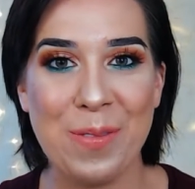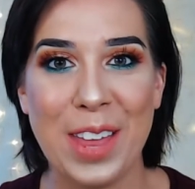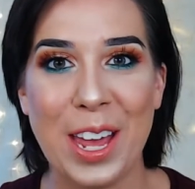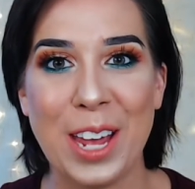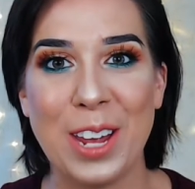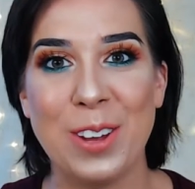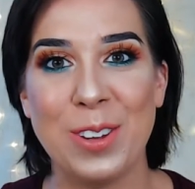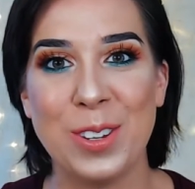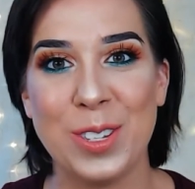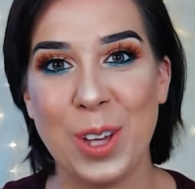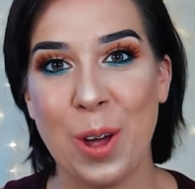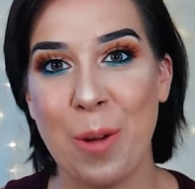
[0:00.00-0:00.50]

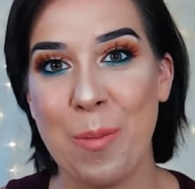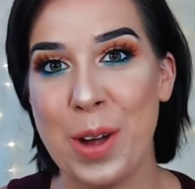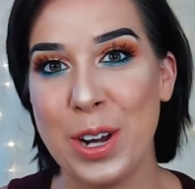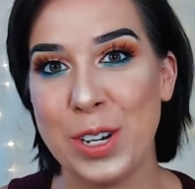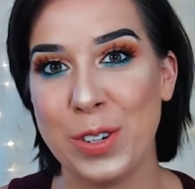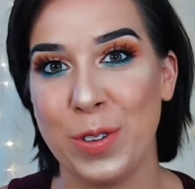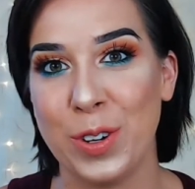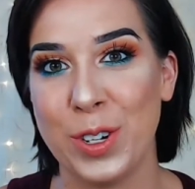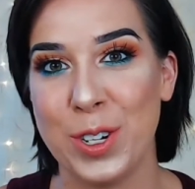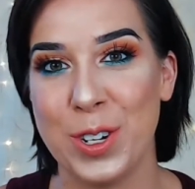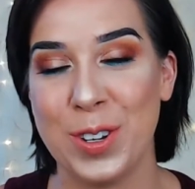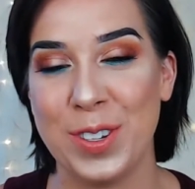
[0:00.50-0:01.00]
Thank you so
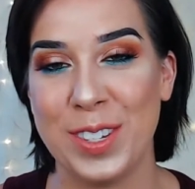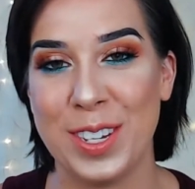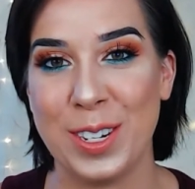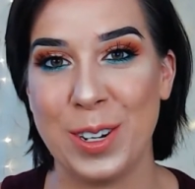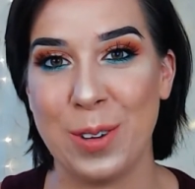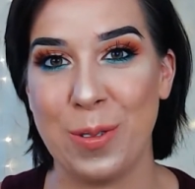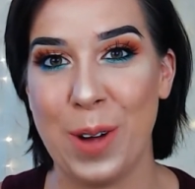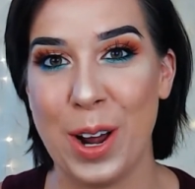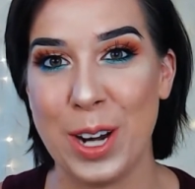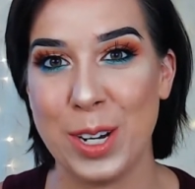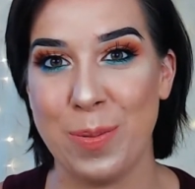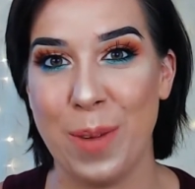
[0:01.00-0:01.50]
much for choosing
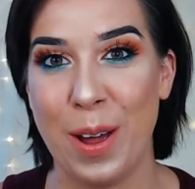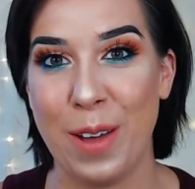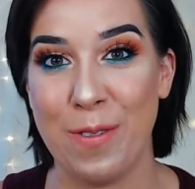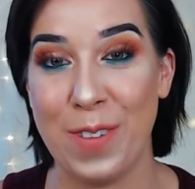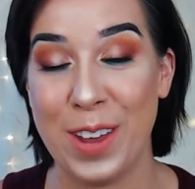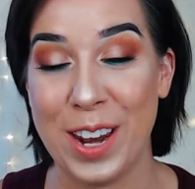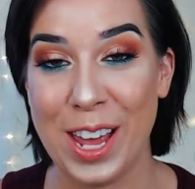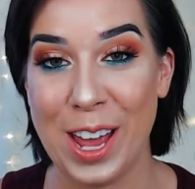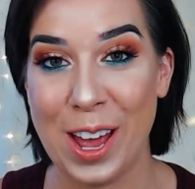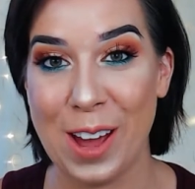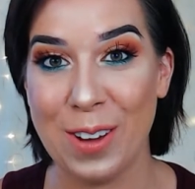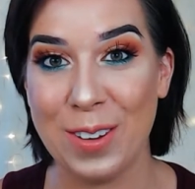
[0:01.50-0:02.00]
to watch my
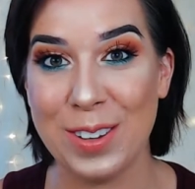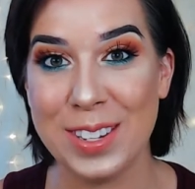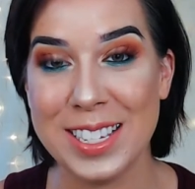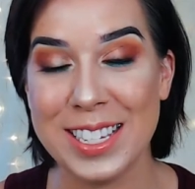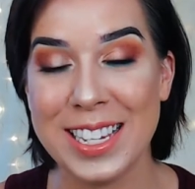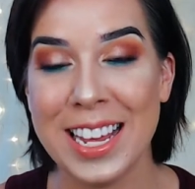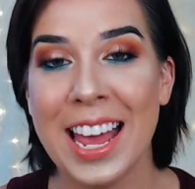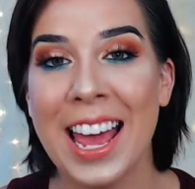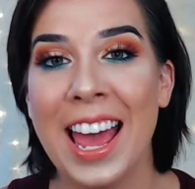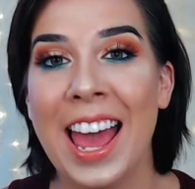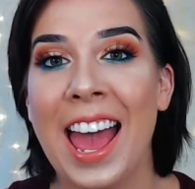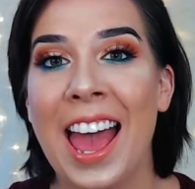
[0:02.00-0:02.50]
videos.